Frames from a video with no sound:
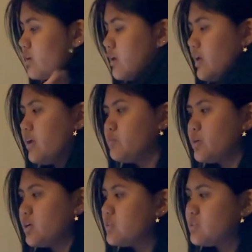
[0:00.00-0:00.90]
and we
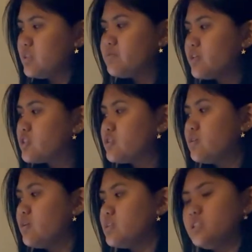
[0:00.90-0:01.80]
call this the
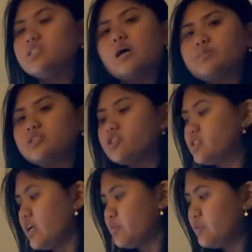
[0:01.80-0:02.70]
functional decomposition
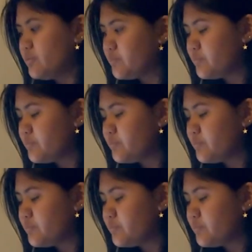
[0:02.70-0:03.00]
table.